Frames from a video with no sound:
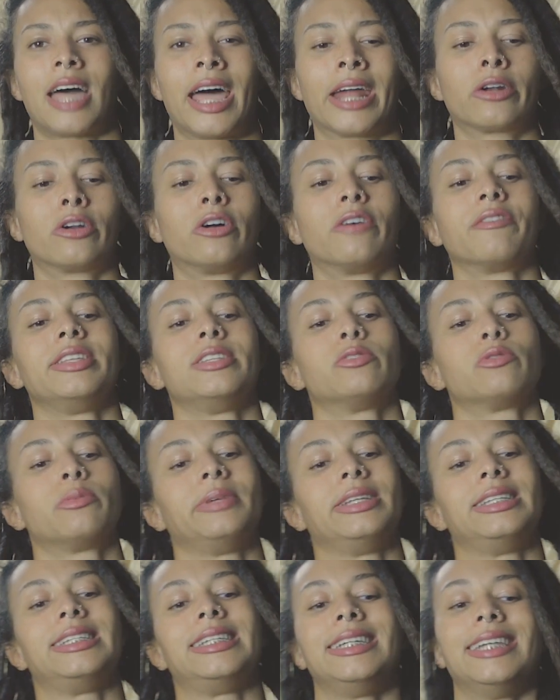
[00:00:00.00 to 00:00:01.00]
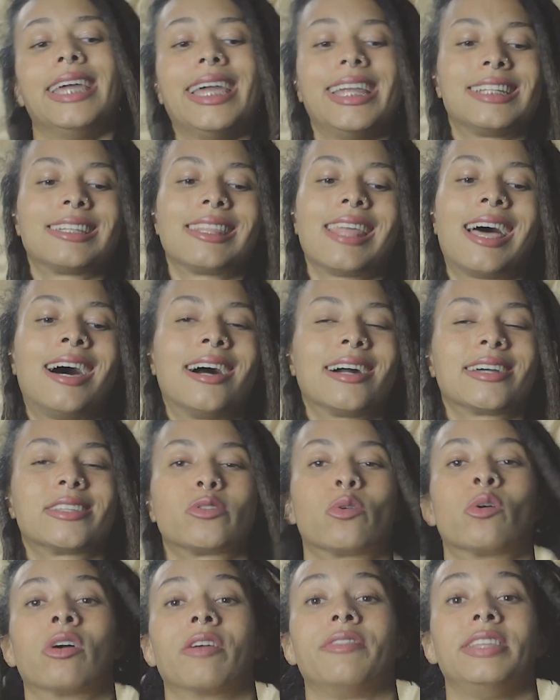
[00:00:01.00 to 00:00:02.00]
I don't know if these would be teenage
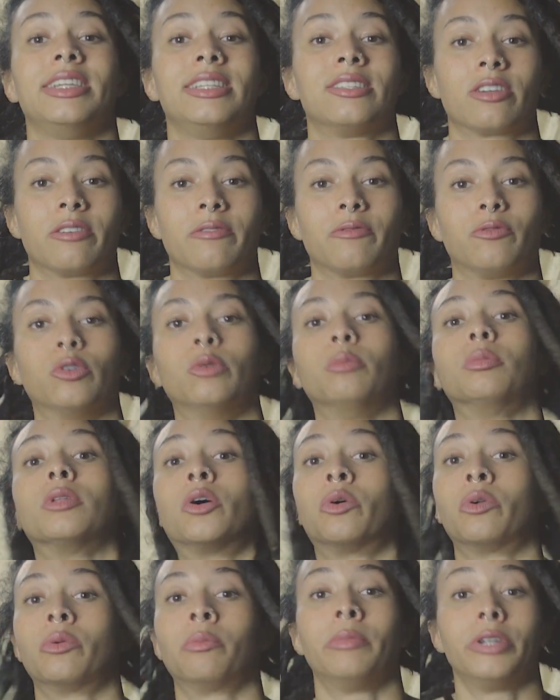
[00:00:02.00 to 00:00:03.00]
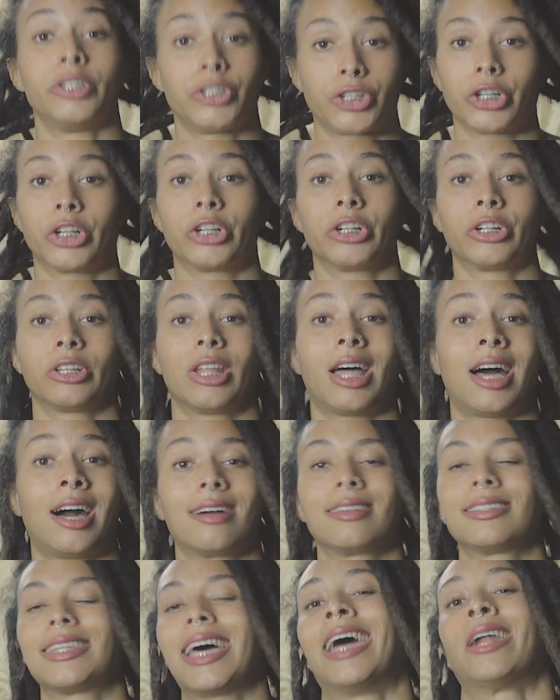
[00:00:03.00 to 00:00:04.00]
locks or if these are full-blown mature
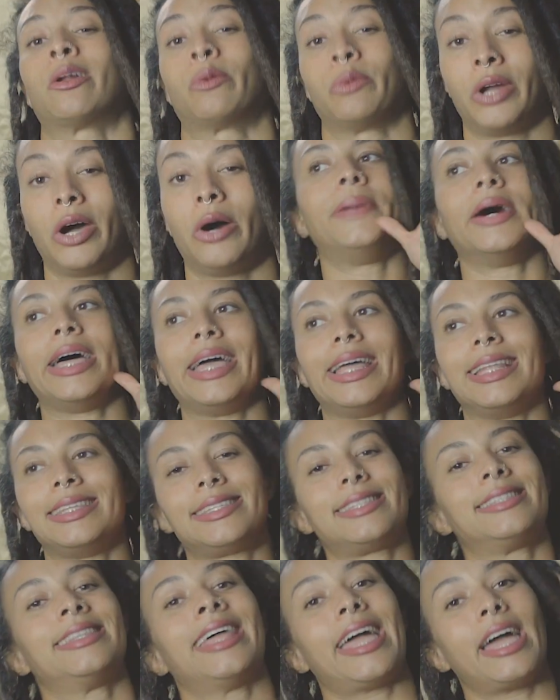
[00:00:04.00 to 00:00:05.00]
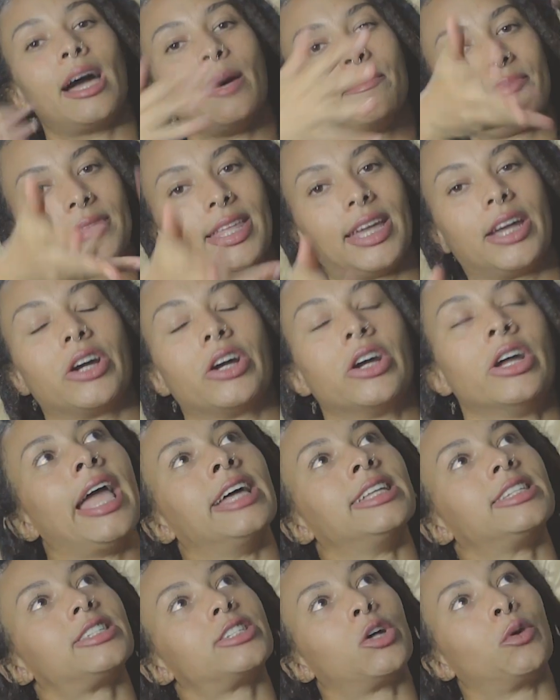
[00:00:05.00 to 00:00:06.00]
locks. I don't know, but stay up there.
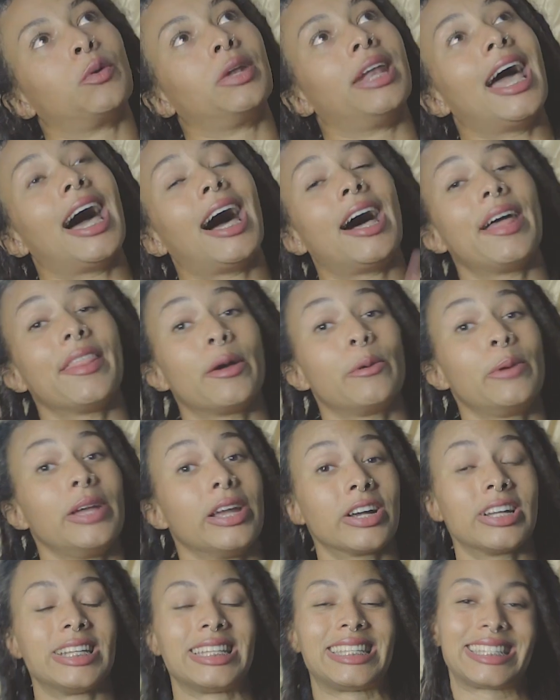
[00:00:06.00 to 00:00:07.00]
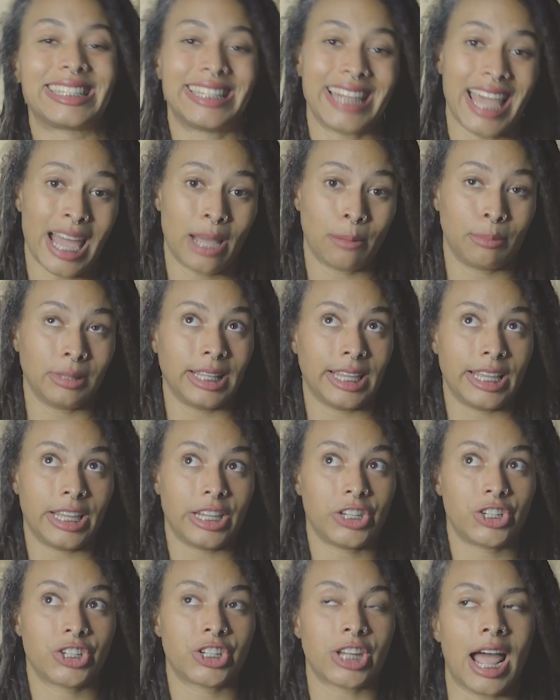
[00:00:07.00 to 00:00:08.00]
And so now that we are
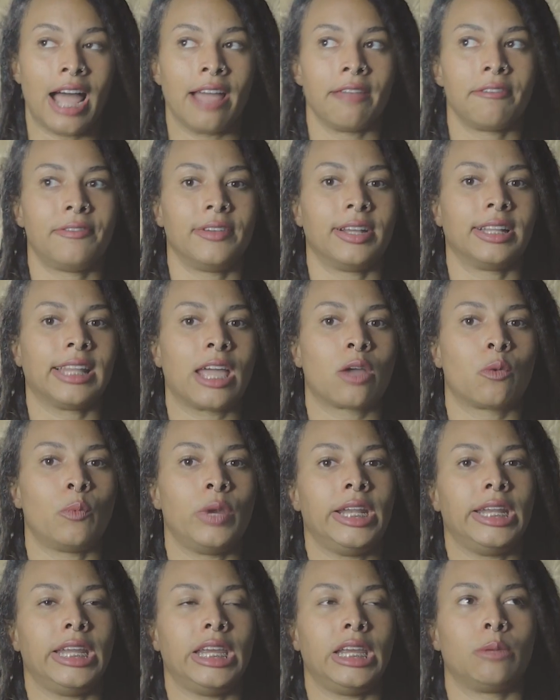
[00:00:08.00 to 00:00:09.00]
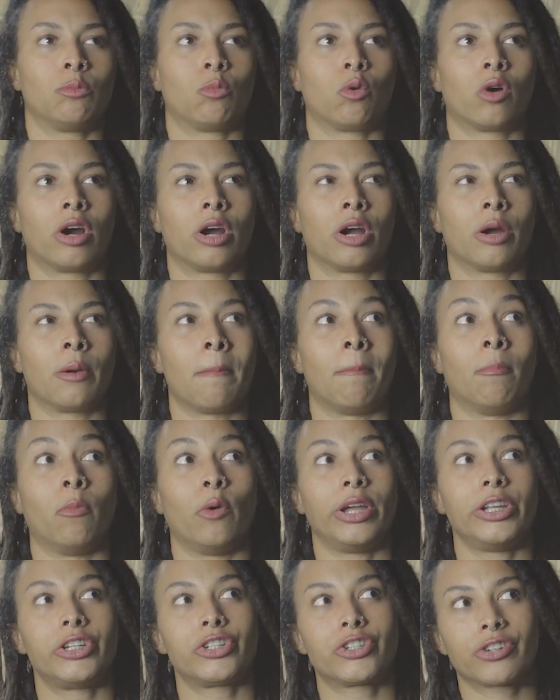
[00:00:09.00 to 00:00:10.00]
established, I feel like we need more
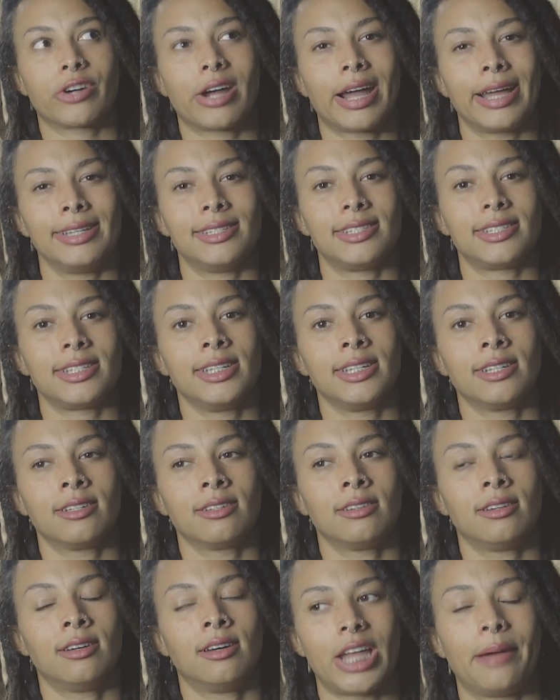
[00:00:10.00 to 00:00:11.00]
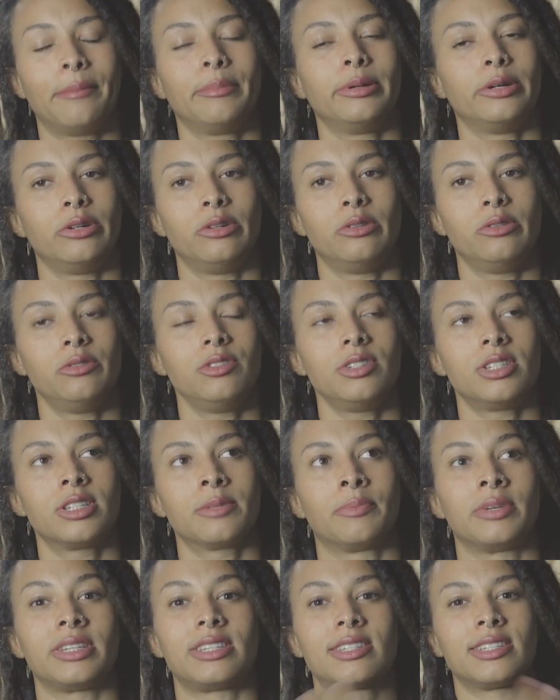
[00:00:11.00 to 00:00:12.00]
moisturizing shampoos,
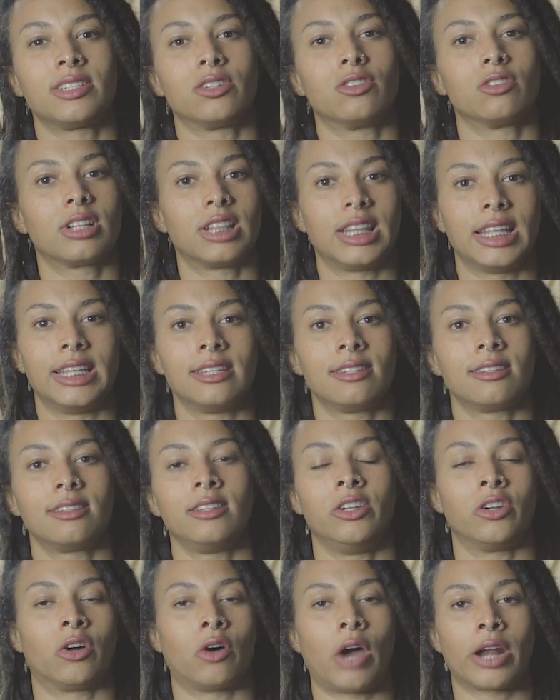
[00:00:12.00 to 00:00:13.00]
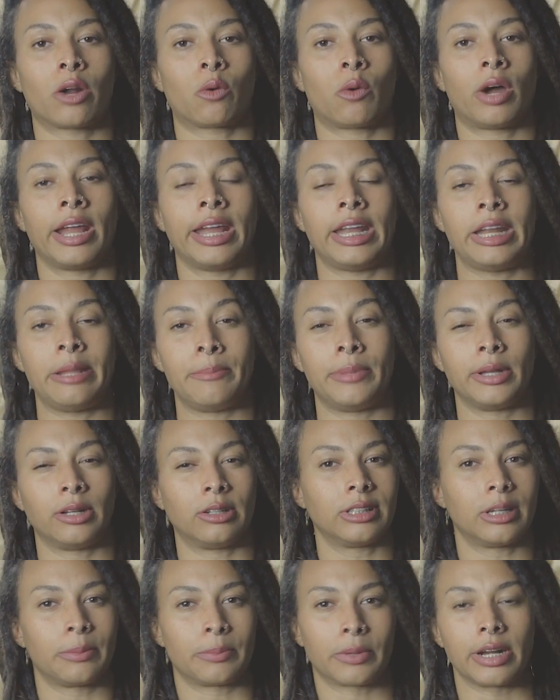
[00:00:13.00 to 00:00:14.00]
but still cleanse, I don't want any
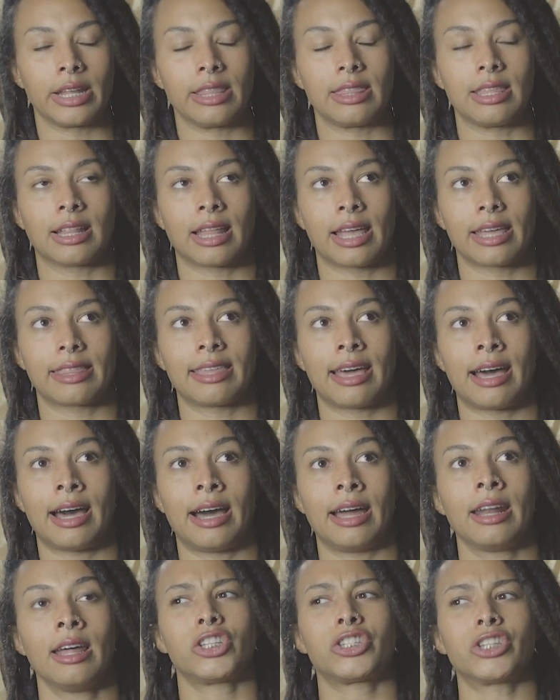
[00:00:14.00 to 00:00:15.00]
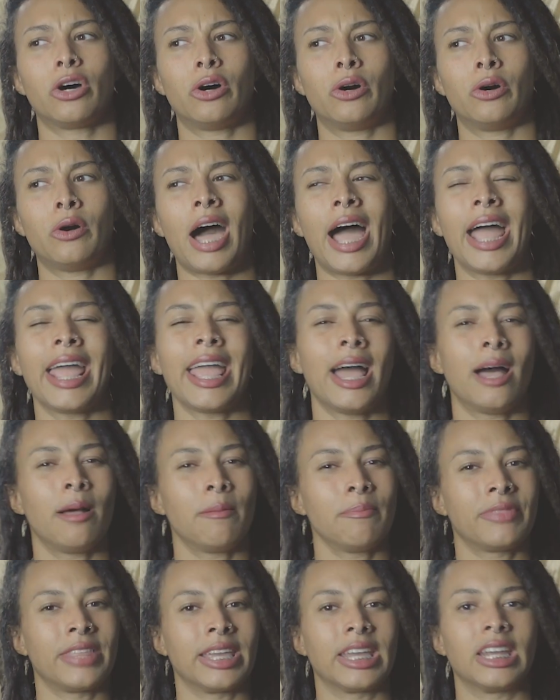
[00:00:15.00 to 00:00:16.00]
buildup or anything like that. So I
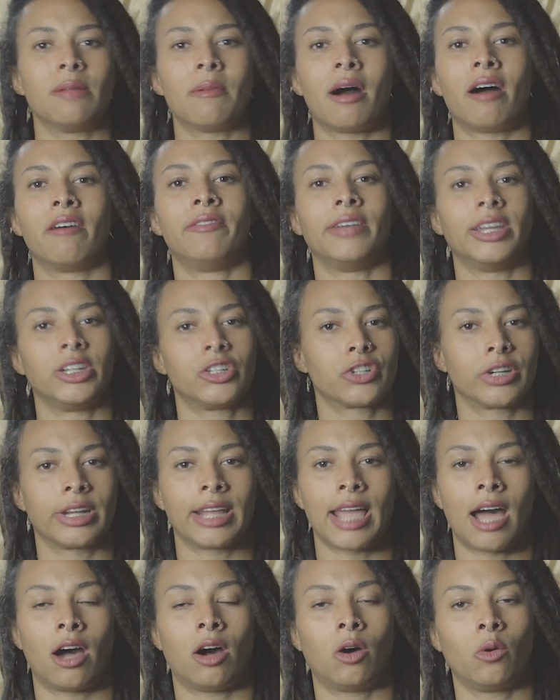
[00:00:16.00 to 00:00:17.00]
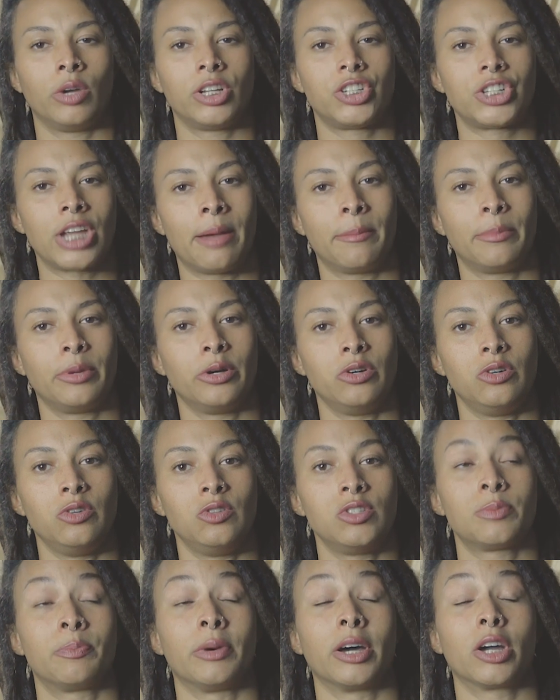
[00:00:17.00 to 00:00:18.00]
am thinking about venturing out with
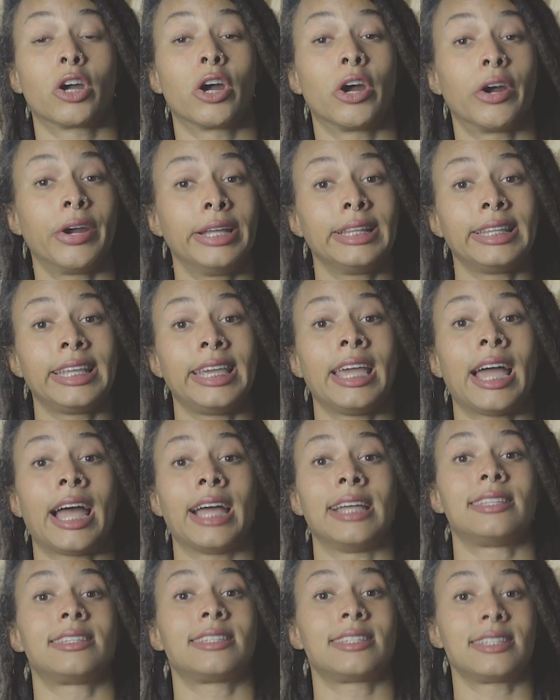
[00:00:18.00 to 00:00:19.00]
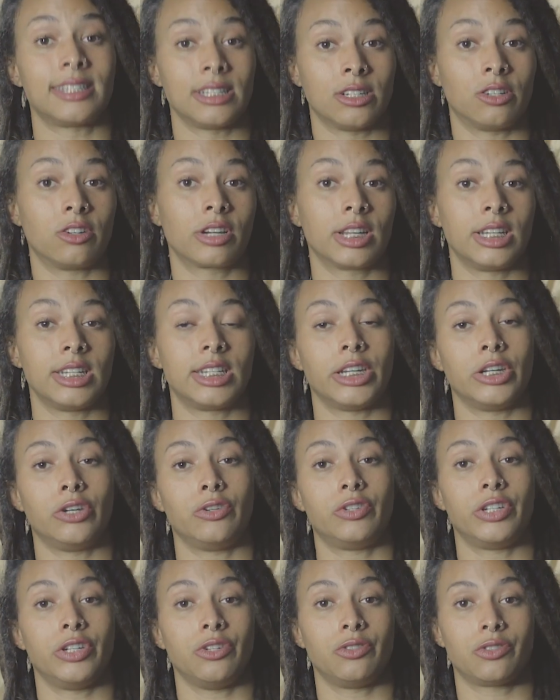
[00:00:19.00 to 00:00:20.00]
shampoos, but currently I still
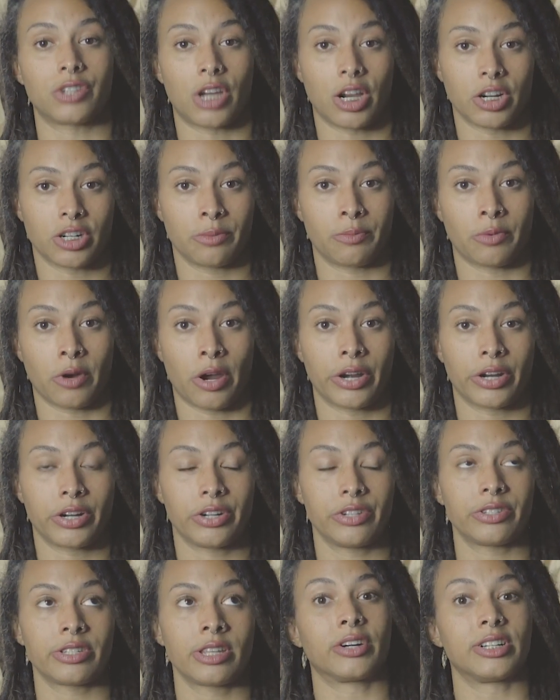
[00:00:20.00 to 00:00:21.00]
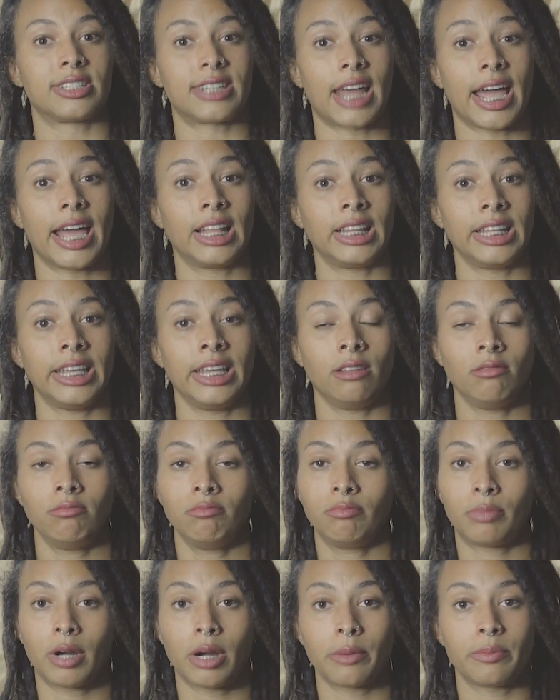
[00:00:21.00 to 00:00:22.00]
continue to use Dr. Bronner's. For
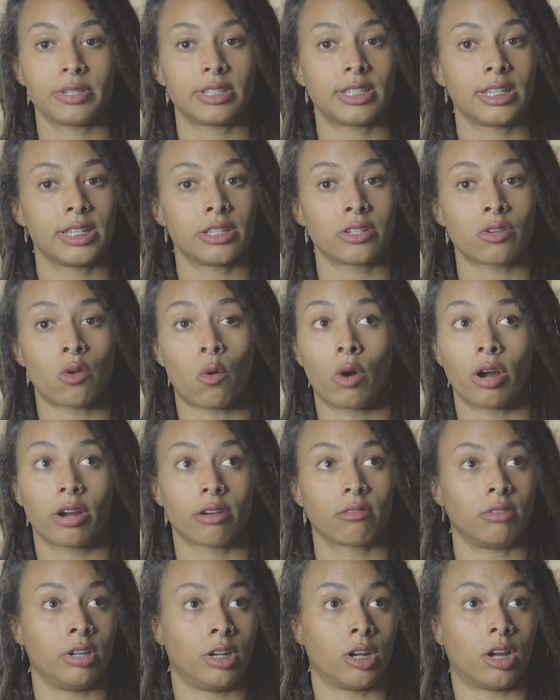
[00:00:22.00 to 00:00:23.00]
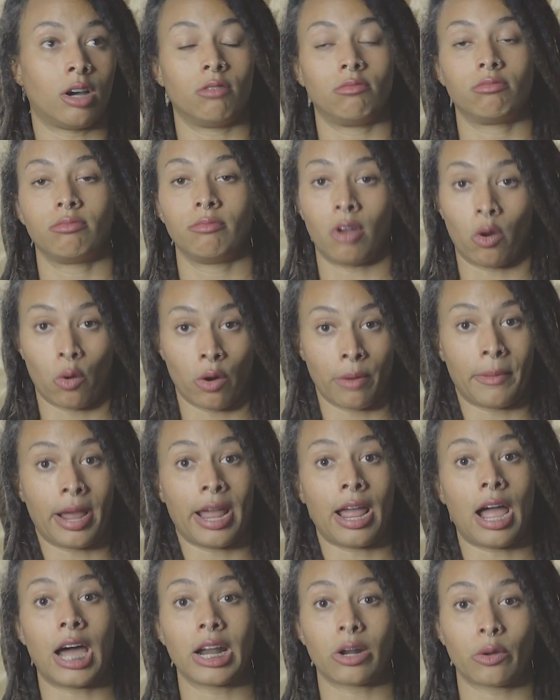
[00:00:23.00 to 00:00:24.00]
styling purposes, or
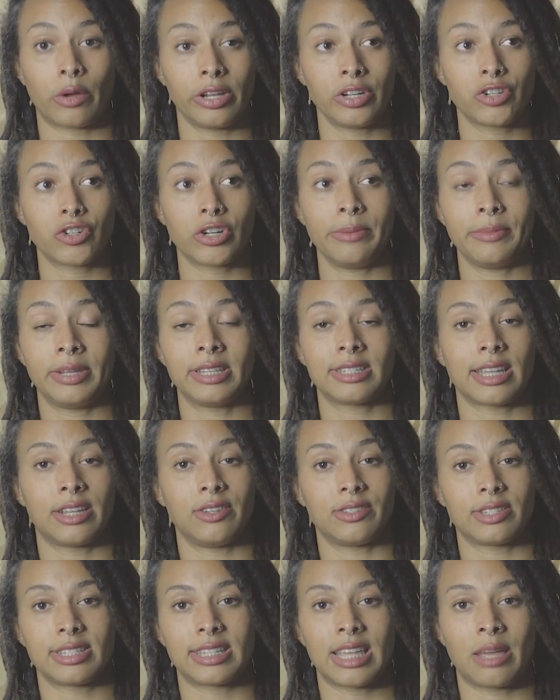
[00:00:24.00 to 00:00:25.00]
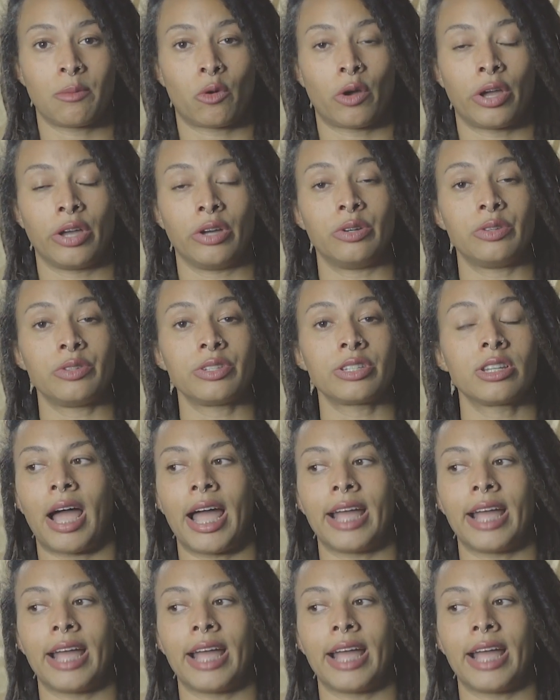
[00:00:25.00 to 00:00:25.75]
my hot oil treatments, I use the same oils.